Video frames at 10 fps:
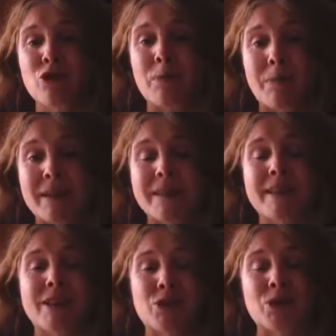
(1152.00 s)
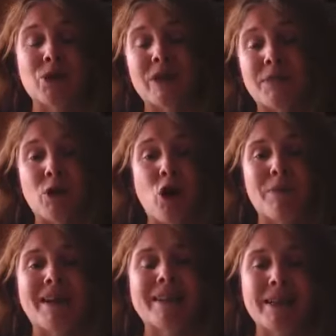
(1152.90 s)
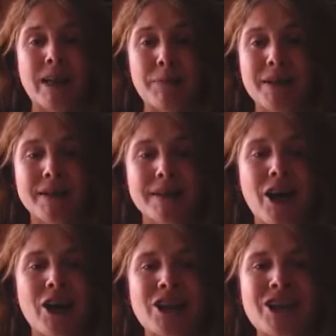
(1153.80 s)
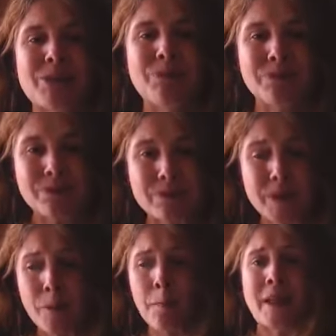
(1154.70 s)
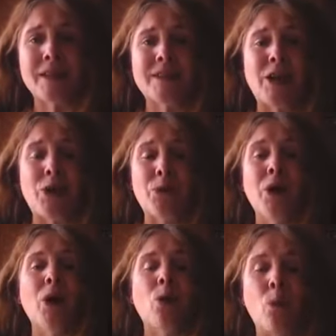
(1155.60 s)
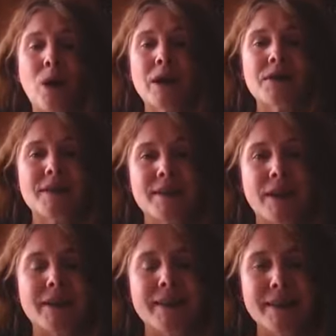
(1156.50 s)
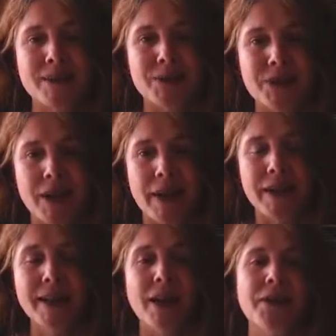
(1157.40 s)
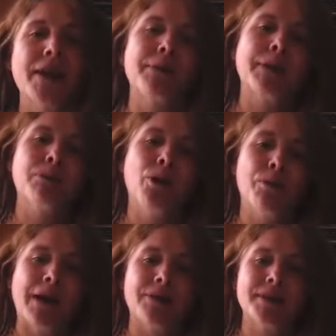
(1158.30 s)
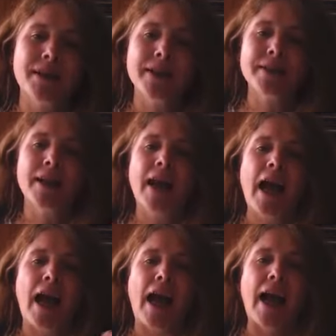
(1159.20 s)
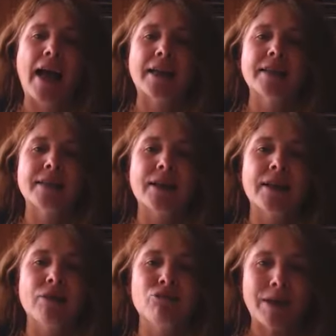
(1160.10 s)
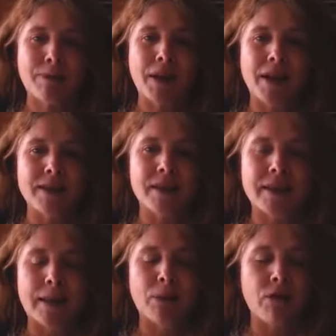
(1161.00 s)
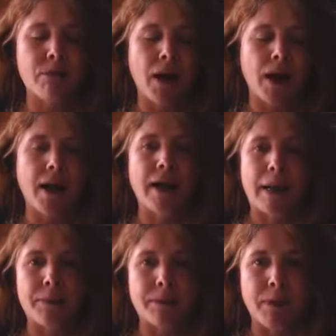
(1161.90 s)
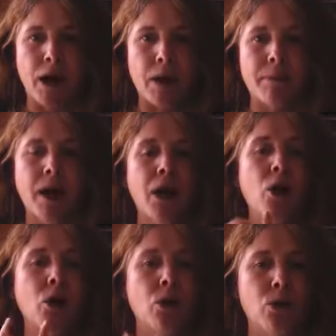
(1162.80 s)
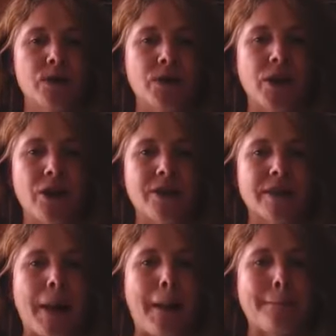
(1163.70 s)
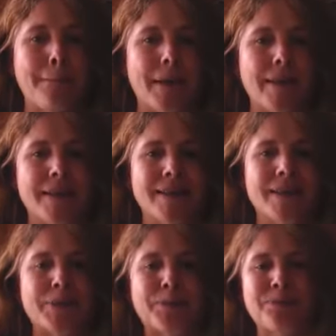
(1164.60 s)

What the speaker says: drop a message or leave a comment and I'll be in touch. So while the sun is still shining, I think I'm going to pop outside and replant some of my lemon balm, also known as Melissa.